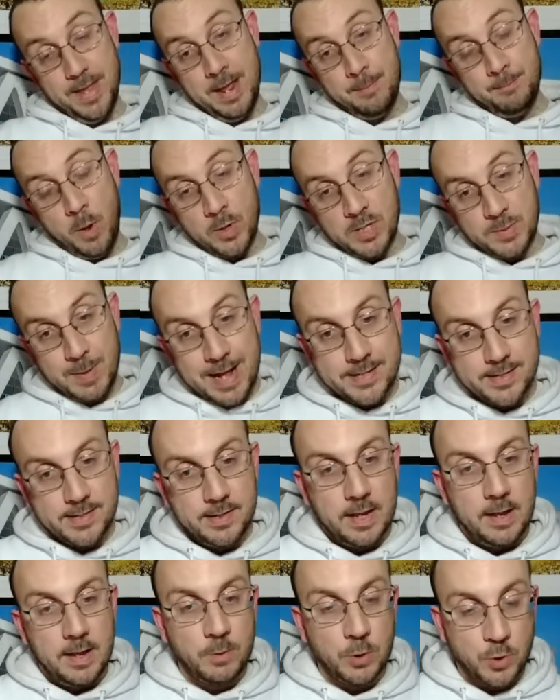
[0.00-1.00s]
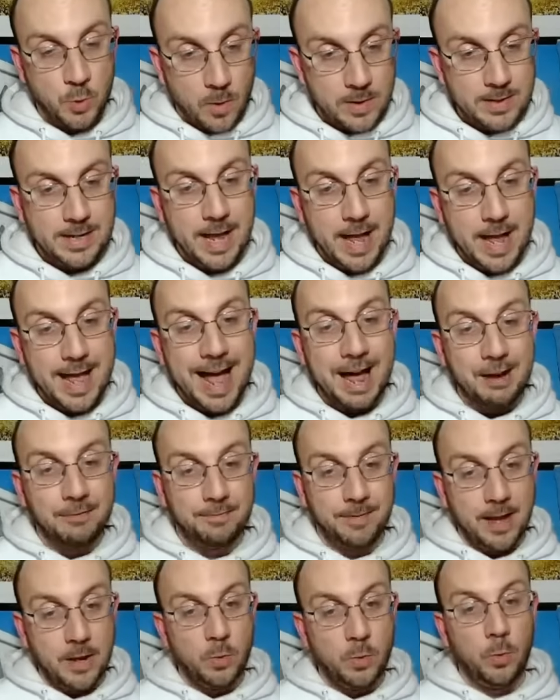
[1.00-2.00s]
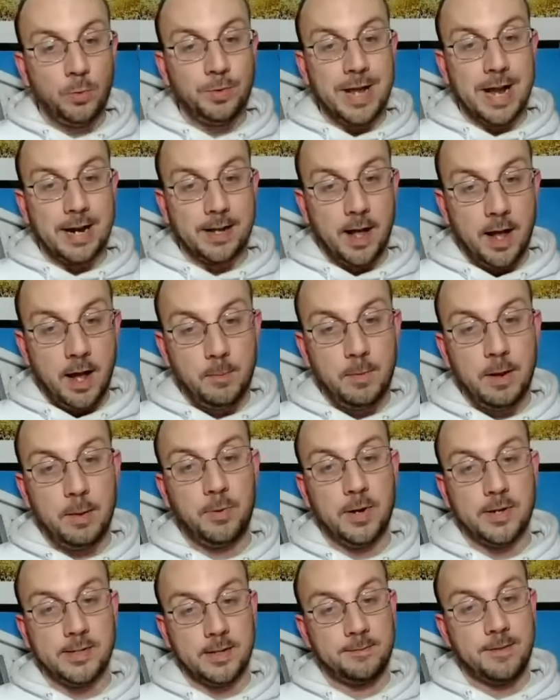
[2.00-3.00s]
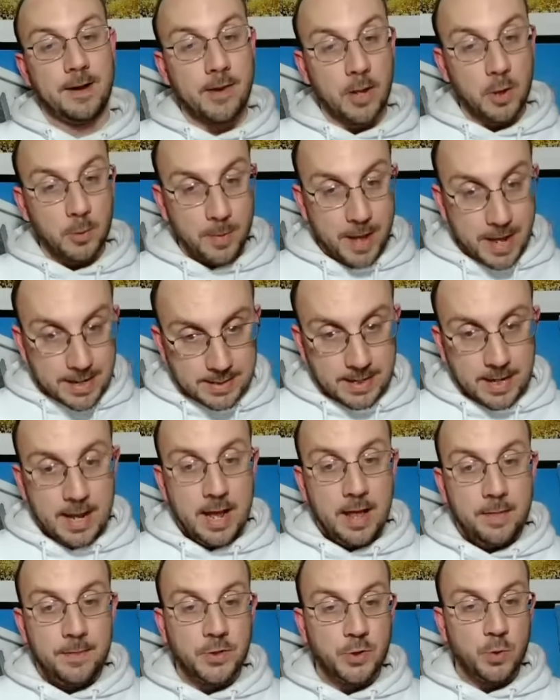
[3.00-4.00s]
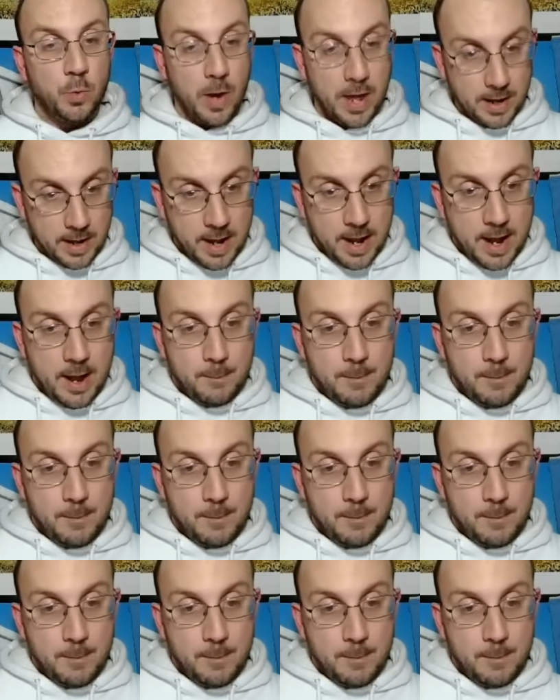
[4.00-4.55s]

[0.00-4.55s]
in bonus bets if you join today at FanDuel.com and place a $5 bet that you win.